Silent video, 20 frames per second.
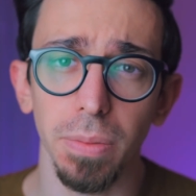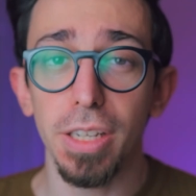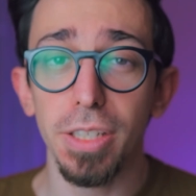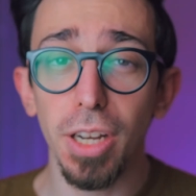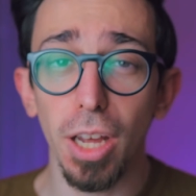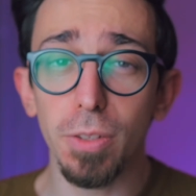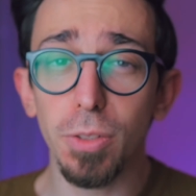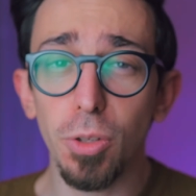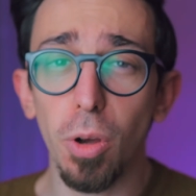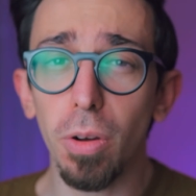
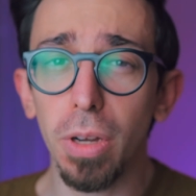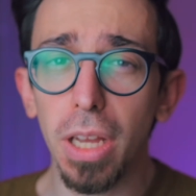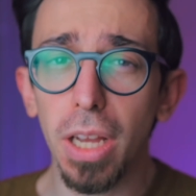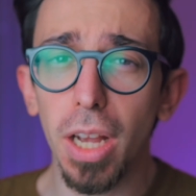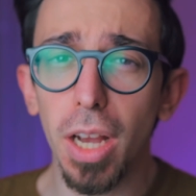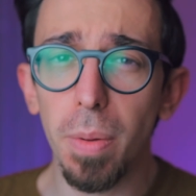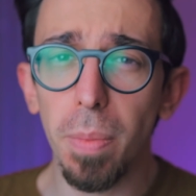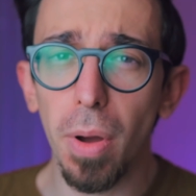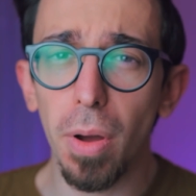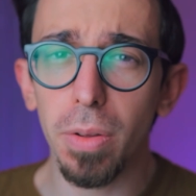Now
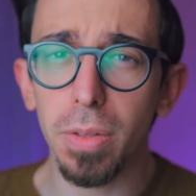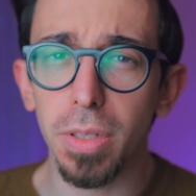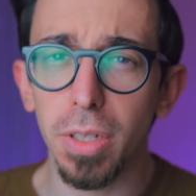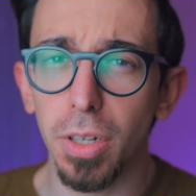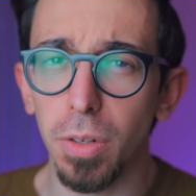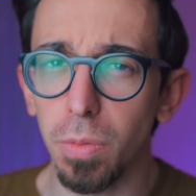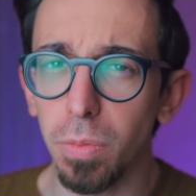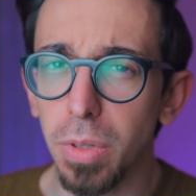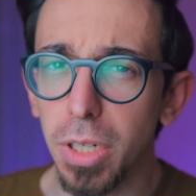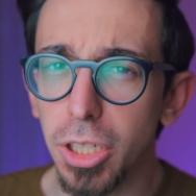talking about
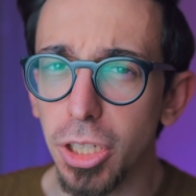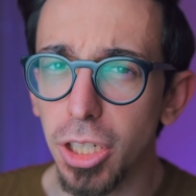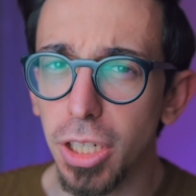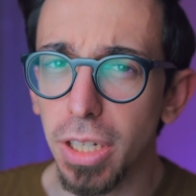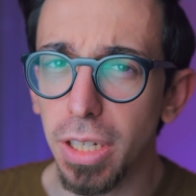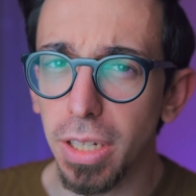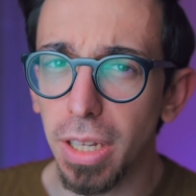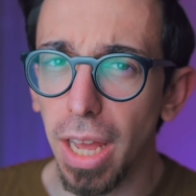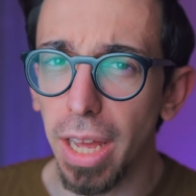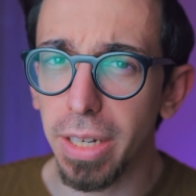
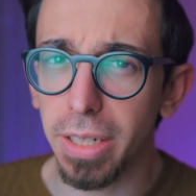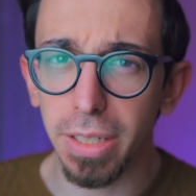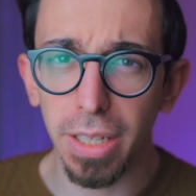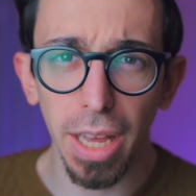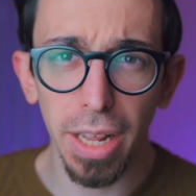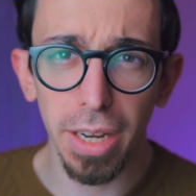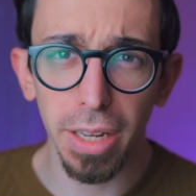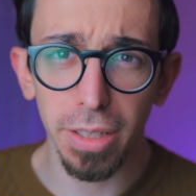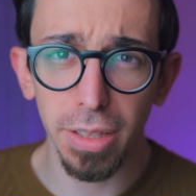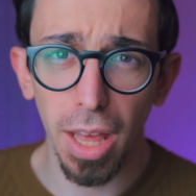reaching and
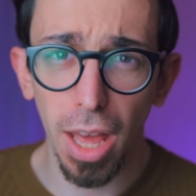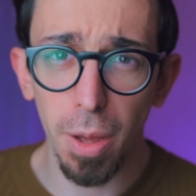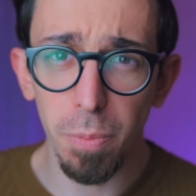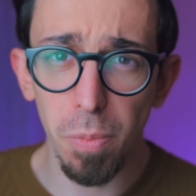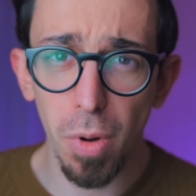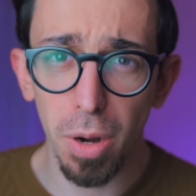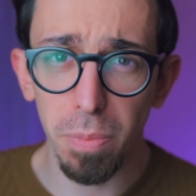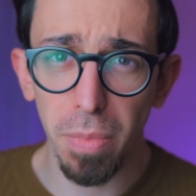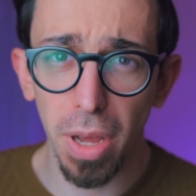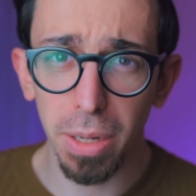getting the
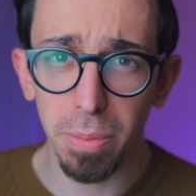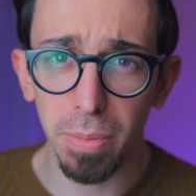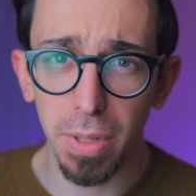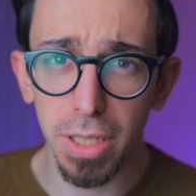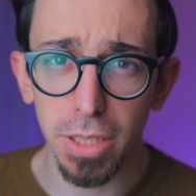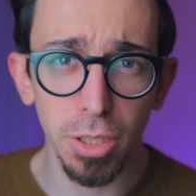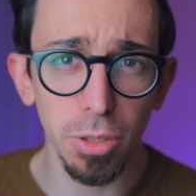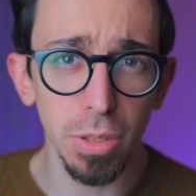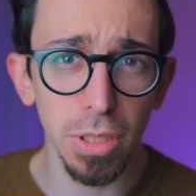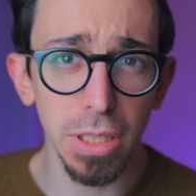M1 Mac
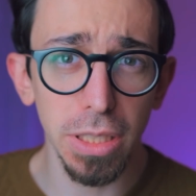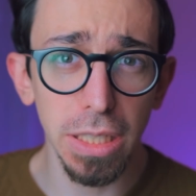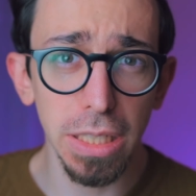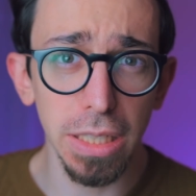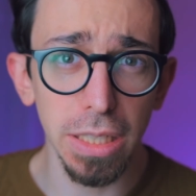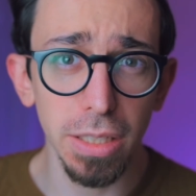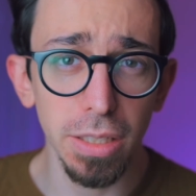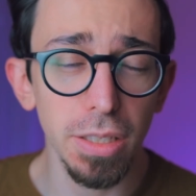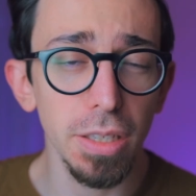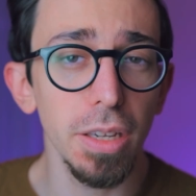Mini to its
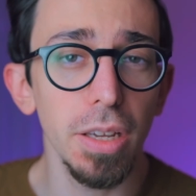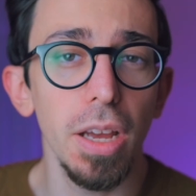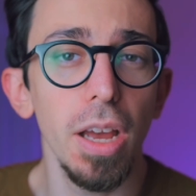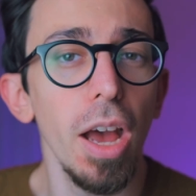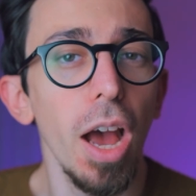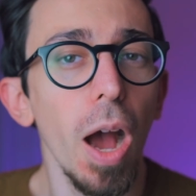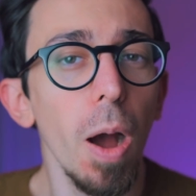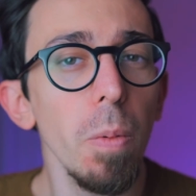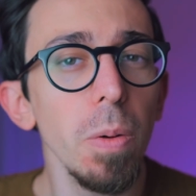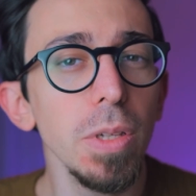knees,
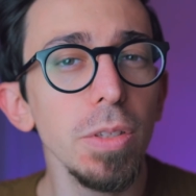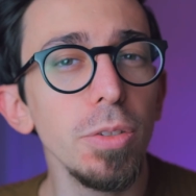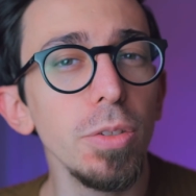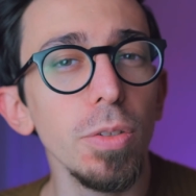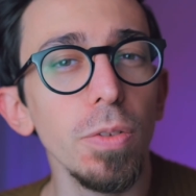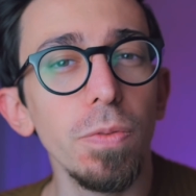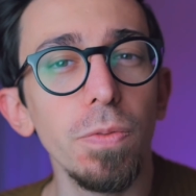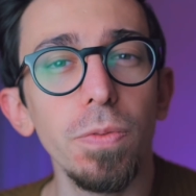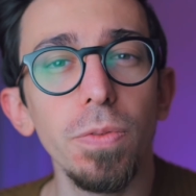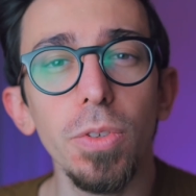I will
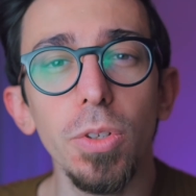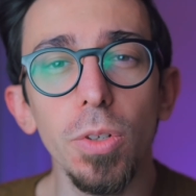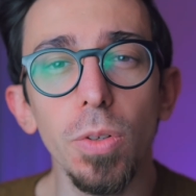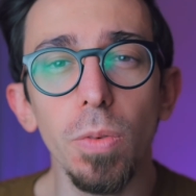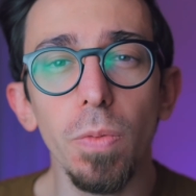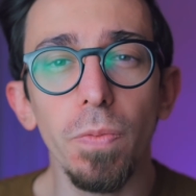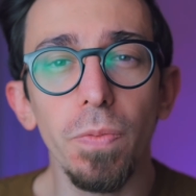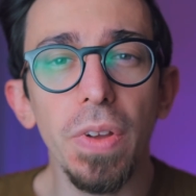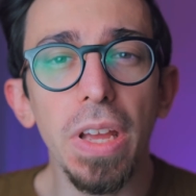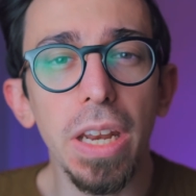do
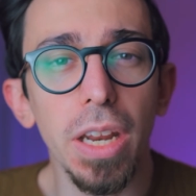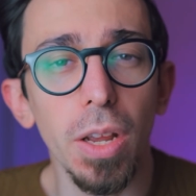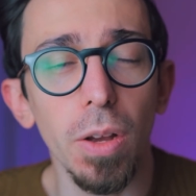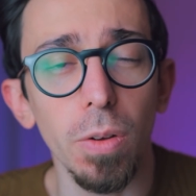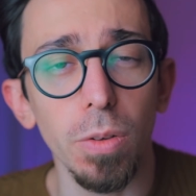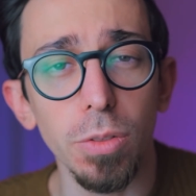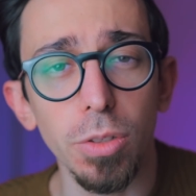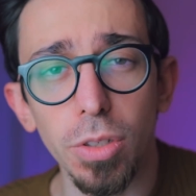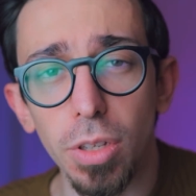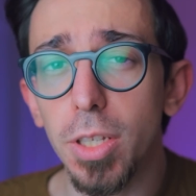few
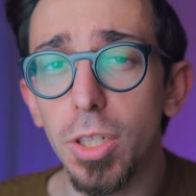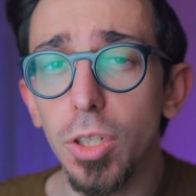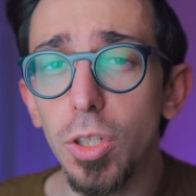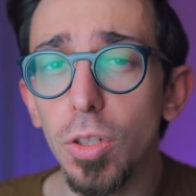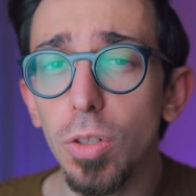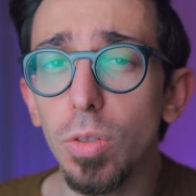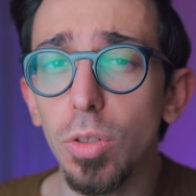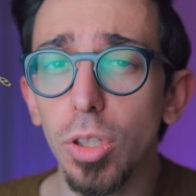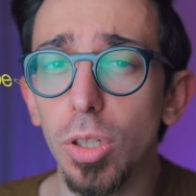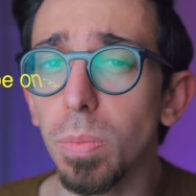videos,
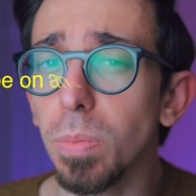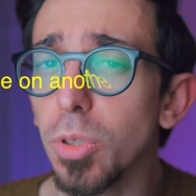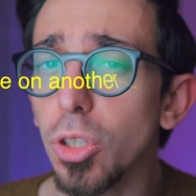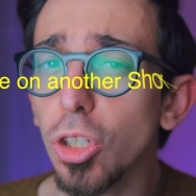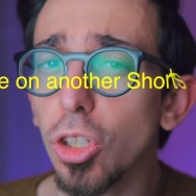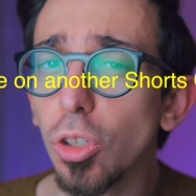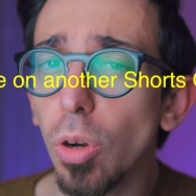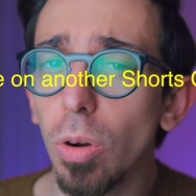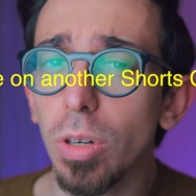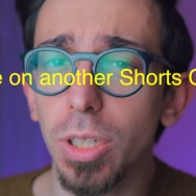YouTube
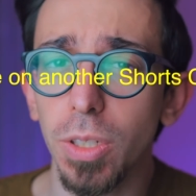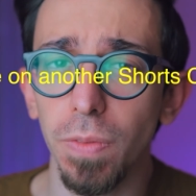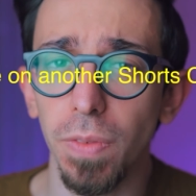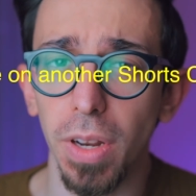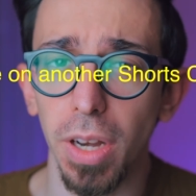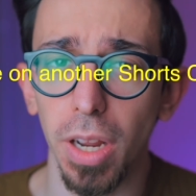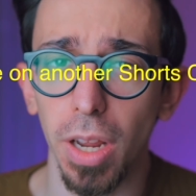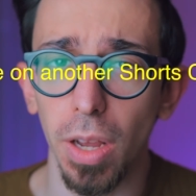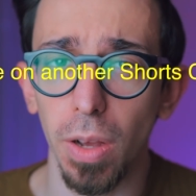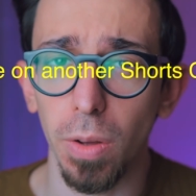Shorts
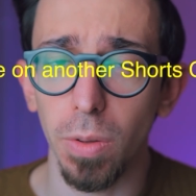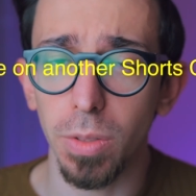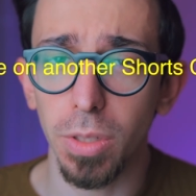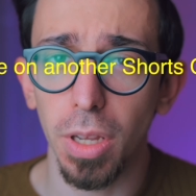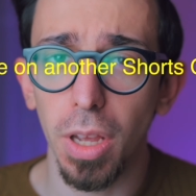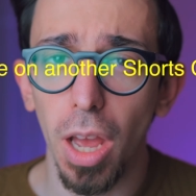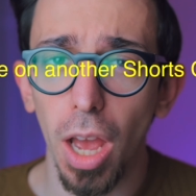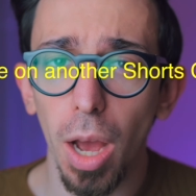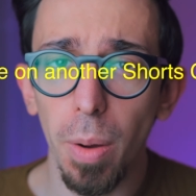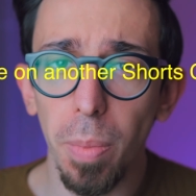videos
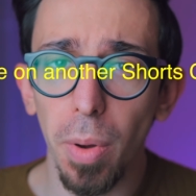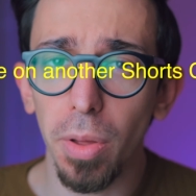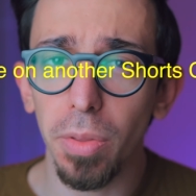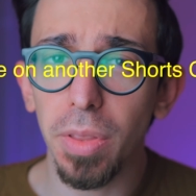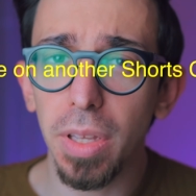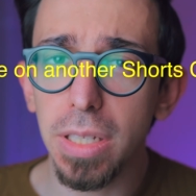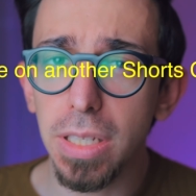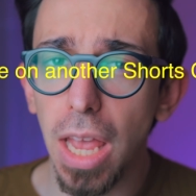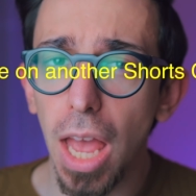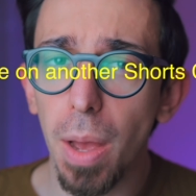about
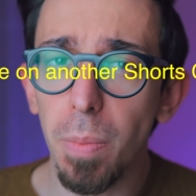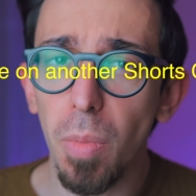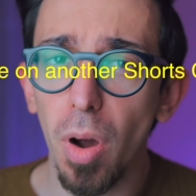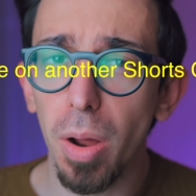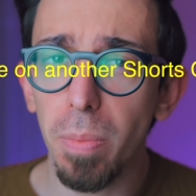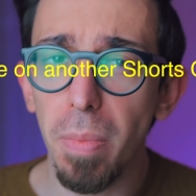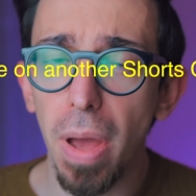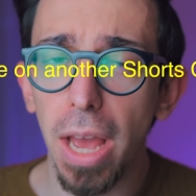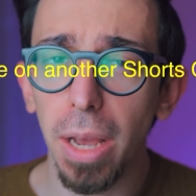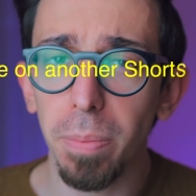these
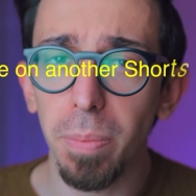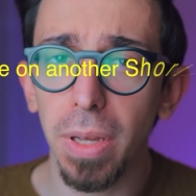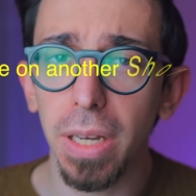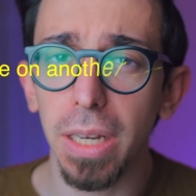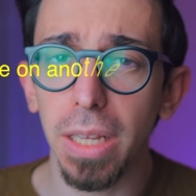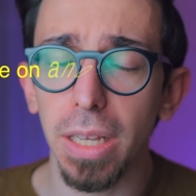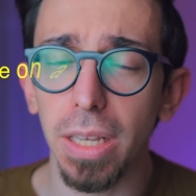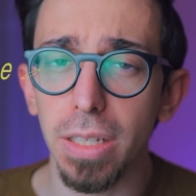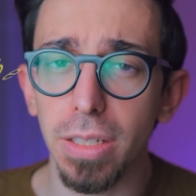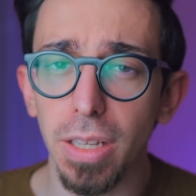M1 Mac
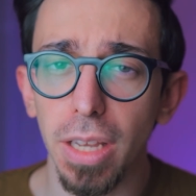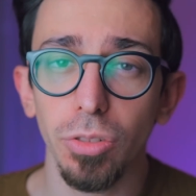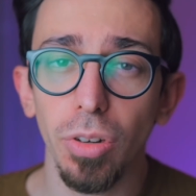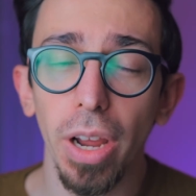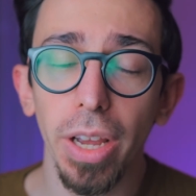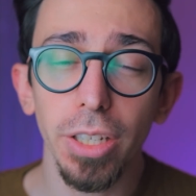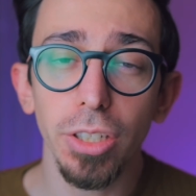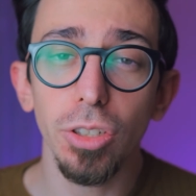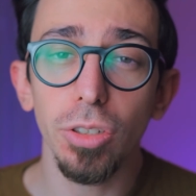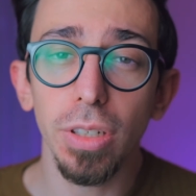Minis,
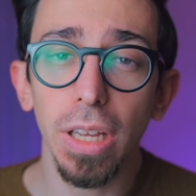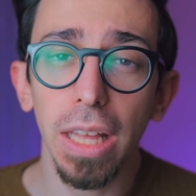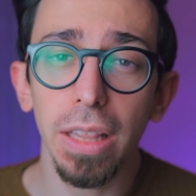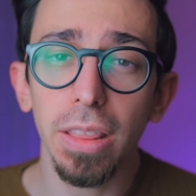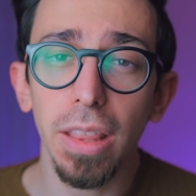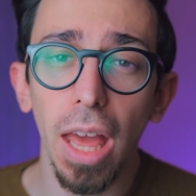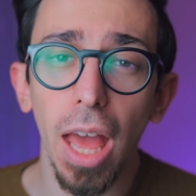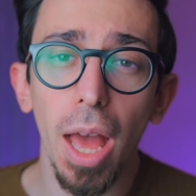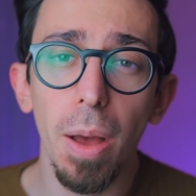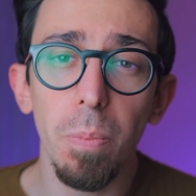trying to get
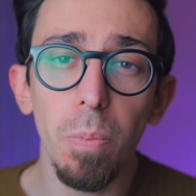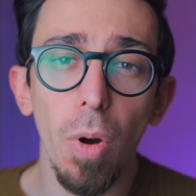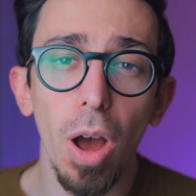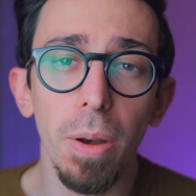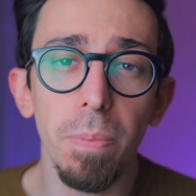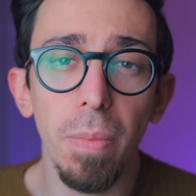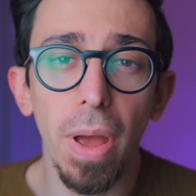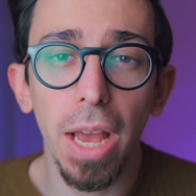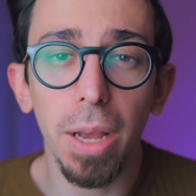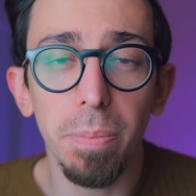the
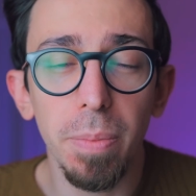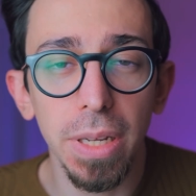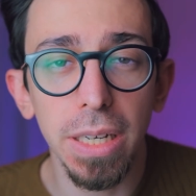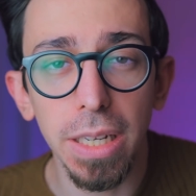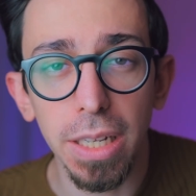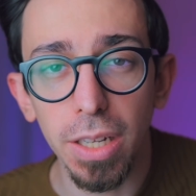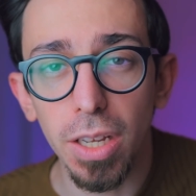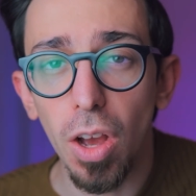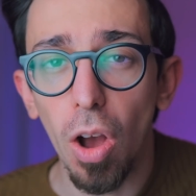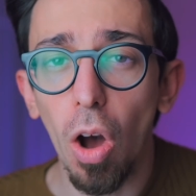M1 Mac
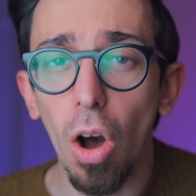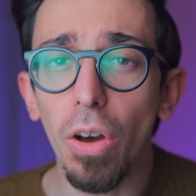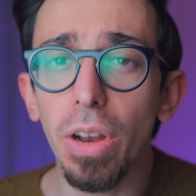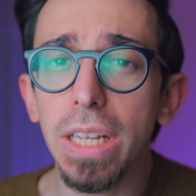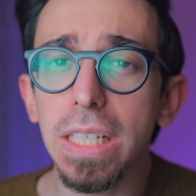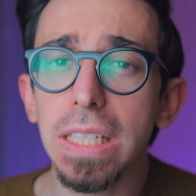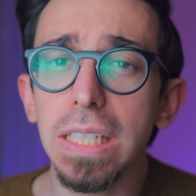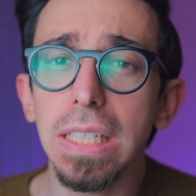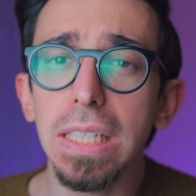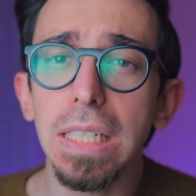Mini on
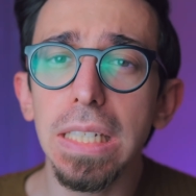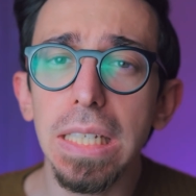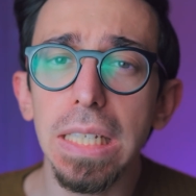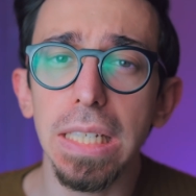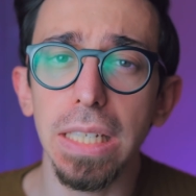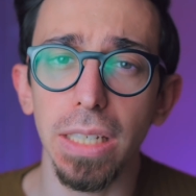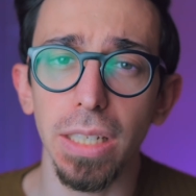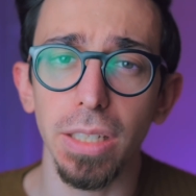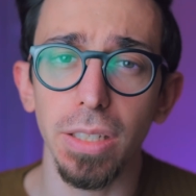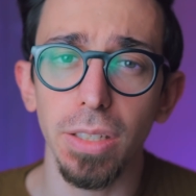its
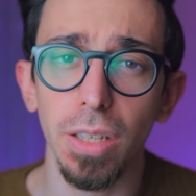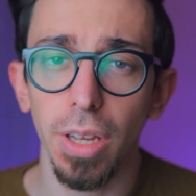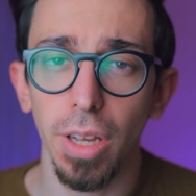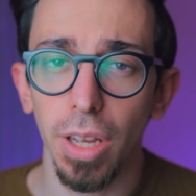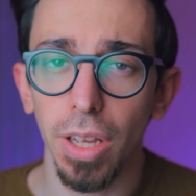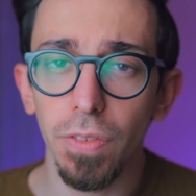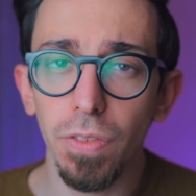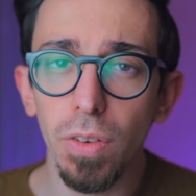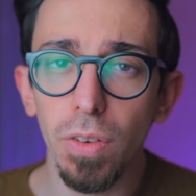knees. If